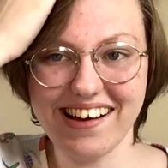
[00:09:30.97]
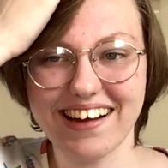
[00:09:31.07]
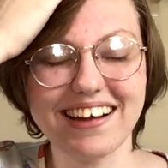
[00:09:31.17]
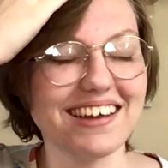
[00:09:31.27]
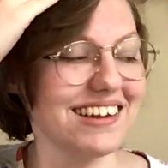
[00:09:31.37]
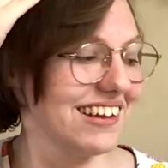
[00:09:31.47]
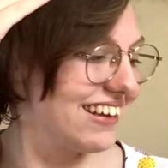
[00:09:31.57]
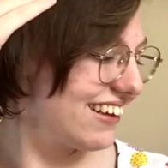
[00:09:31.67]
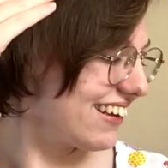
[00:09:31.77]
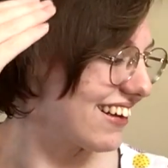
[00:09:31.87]
Oh
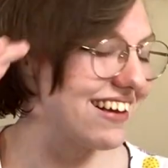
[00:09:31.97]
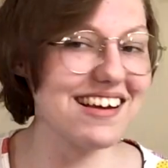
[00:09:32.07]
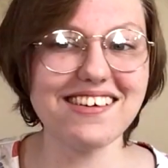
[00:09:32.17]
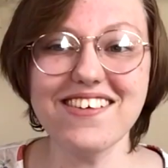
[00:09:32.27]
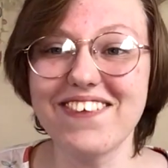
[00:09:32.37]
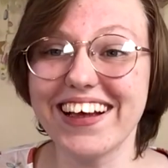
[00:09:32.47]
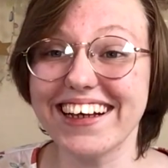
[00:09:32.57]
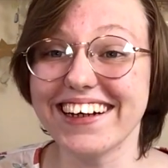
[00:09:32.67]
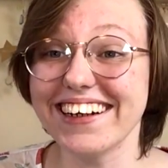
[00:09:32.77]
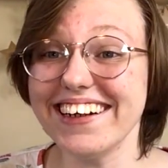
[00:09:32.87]

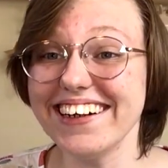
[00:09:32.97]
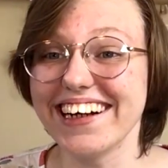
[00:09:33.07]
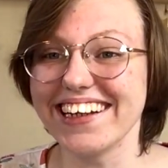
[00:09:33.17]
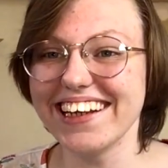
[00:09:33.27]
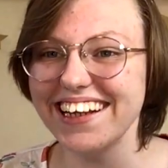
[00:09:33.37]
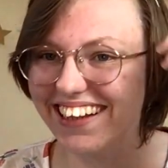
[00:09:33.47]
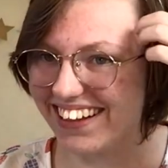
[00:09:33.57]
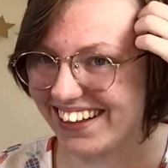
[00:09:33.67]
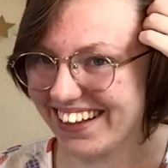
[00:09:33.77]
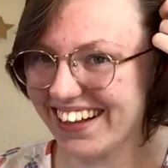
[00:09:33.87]
my god!
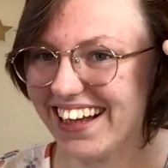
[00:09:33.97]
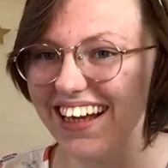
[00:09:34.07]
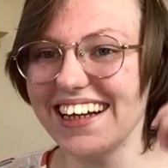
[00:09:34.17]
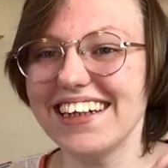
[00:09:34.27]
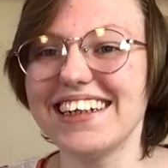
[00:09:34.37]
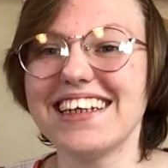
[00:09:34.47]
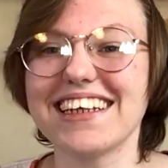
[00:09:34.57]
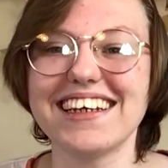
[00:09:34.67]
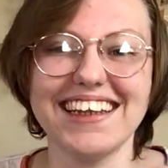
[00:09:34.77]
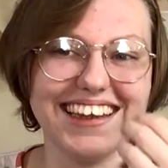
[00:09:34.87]

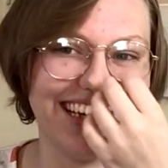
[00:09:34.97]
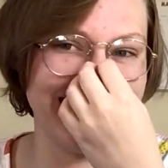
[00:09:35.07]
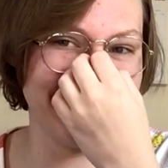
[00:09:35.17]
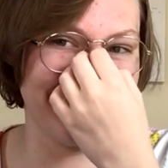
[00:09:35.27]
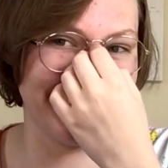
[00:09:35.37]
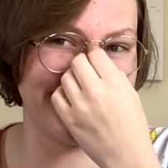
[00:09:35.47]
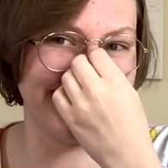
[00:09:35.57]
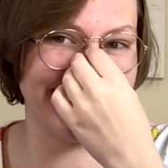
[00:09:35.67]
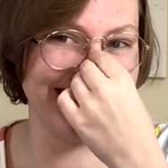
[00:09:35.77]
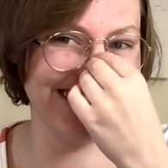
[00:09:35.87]
I just got attacked
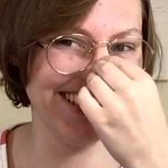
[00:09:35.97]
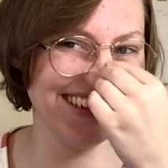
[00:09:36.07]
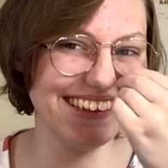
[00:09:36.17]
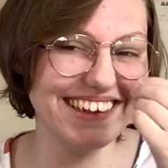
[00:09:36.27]
by it.